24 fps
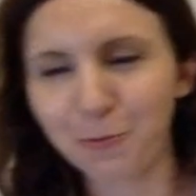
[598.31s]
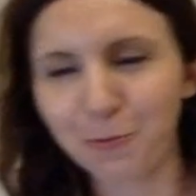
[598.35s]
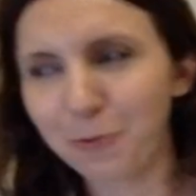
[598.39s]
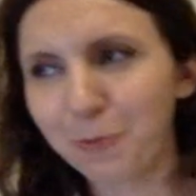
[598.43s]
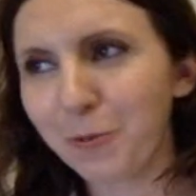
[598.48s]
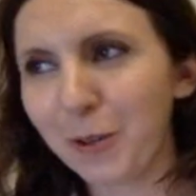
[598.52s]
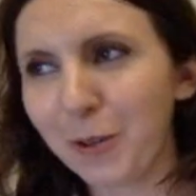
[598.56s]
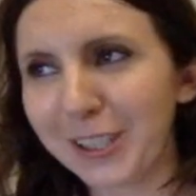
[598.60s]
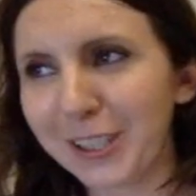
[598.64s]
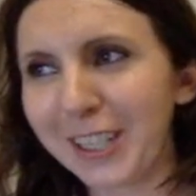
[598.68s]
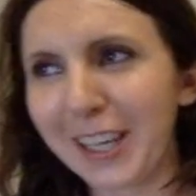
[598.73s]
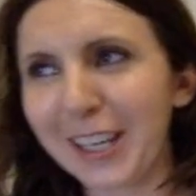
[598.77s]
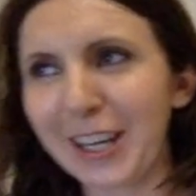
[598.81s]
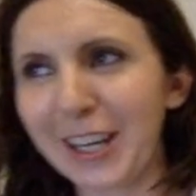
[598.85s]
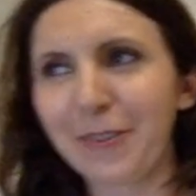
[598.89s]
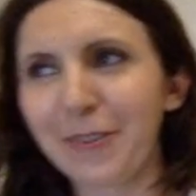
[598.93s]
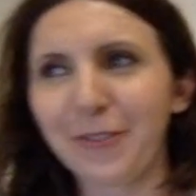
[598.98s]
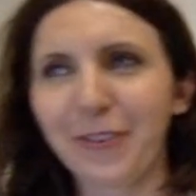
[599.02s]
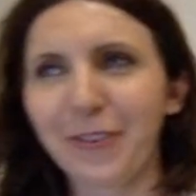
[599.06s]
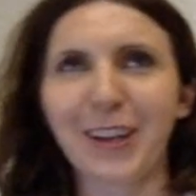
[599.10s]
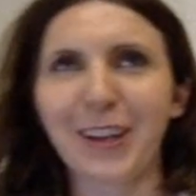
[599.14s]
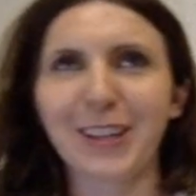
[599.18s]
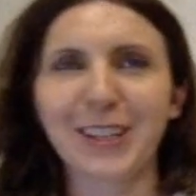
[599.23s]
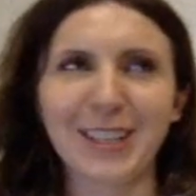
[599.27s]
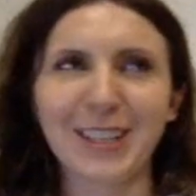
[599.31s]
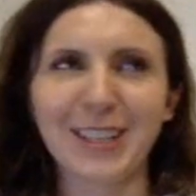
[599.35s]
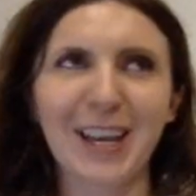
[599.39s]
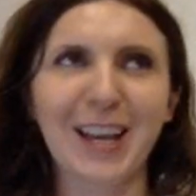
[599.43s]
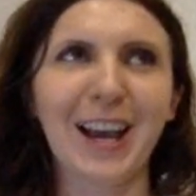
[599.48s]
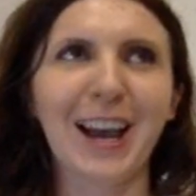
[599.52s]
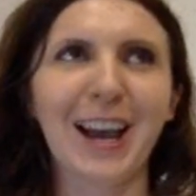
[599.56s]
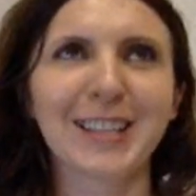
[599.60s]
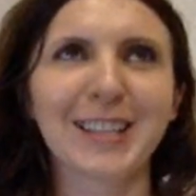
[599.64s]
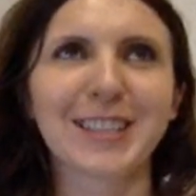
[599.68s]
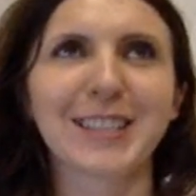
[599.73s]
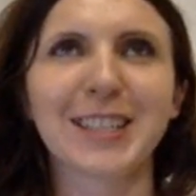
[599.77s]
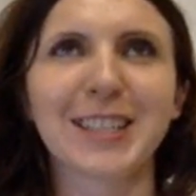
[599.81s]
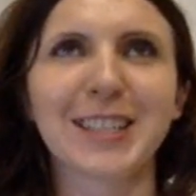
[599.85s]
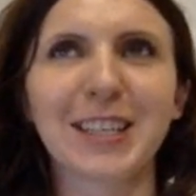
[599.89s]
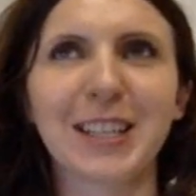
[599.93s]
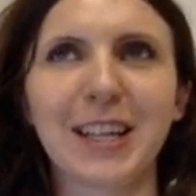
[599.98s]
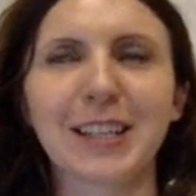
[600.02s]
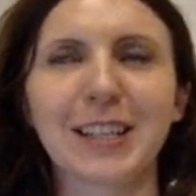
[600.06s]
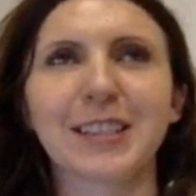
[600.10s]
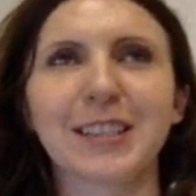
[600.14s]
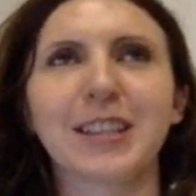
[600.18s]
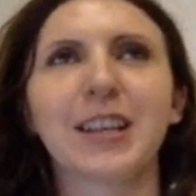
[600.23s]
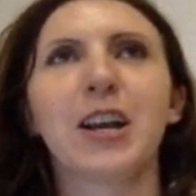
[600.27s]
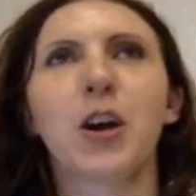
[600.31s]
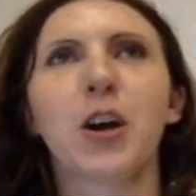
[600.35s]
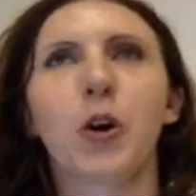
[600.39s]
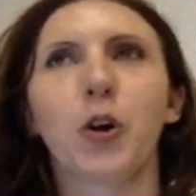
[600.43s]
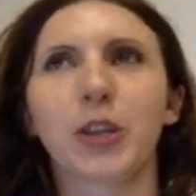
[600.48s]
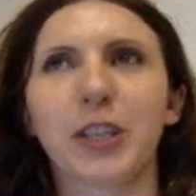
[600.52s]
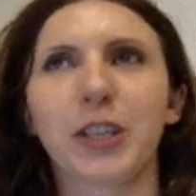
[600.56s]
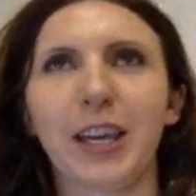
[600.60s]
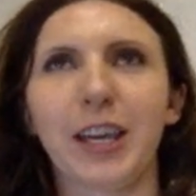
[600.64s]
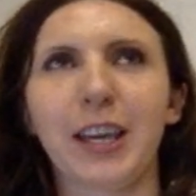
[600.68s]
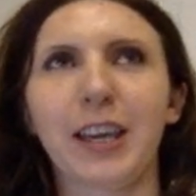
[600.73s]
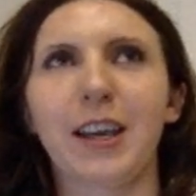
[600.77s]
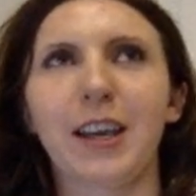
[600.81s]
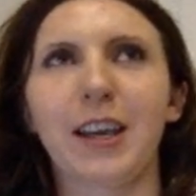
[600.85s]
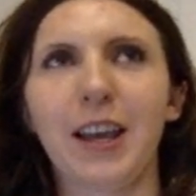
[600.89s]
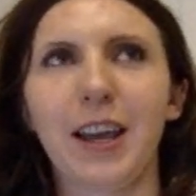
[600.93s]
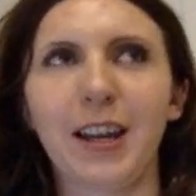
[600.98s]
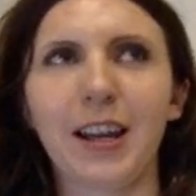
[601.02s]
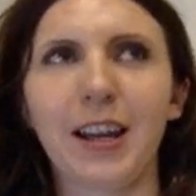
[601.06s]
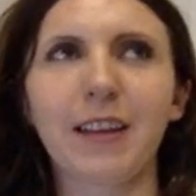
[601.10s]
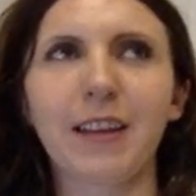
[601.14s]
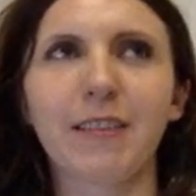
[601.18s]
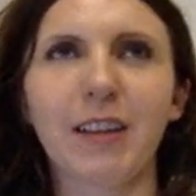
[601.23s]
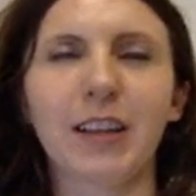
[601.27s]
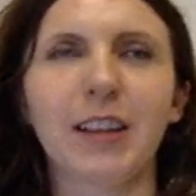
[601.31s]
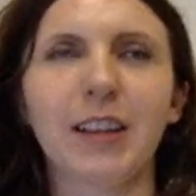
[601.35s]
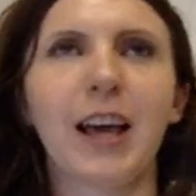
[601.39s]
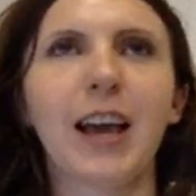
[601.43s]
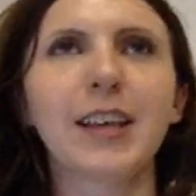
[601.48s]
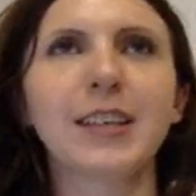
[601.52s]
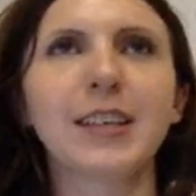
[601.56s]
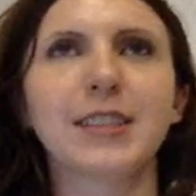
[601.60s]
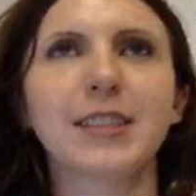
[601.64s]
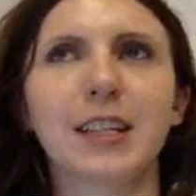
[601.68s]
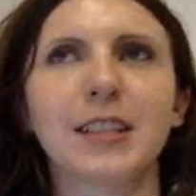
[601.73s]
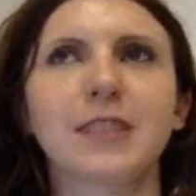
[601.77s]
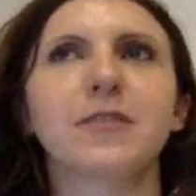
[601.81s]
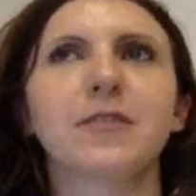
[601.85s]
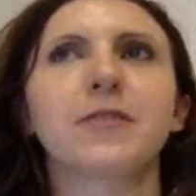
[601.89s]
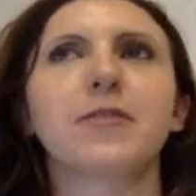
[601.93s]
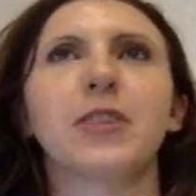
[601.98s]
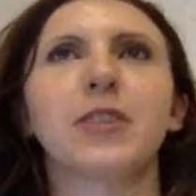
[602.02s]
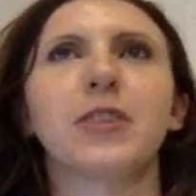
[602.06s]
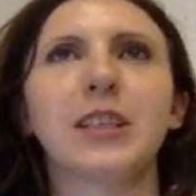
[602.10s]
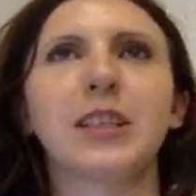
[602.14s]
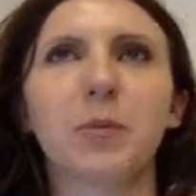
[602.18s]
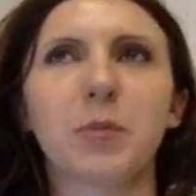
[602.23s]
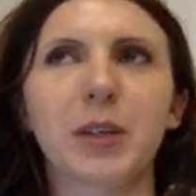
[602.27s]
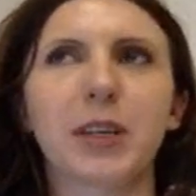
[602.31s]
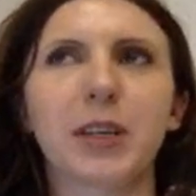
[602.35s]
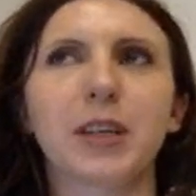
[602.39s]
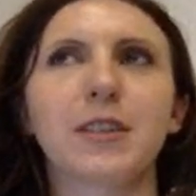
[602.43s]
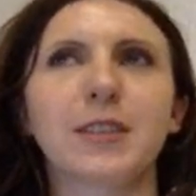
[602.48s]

What can I find? And I see that, okay, and I realized that in the bigger